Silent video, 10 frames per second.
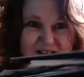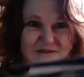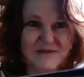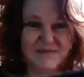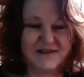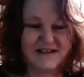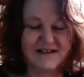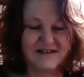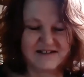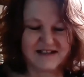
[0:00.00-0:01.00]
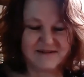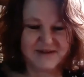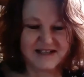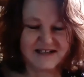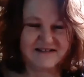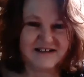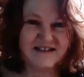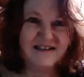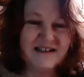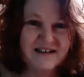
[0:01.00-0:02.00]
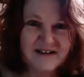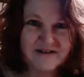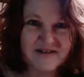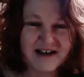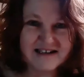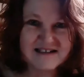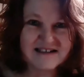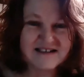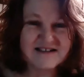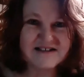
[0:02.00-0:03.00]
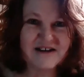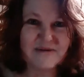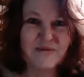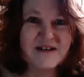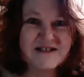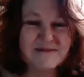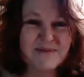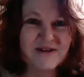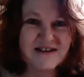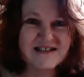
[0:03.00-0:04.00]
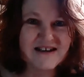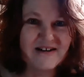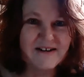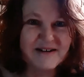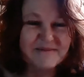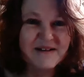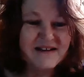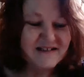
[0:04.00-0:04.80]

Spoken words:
So I put the cards that way down. Right, so once upon a time,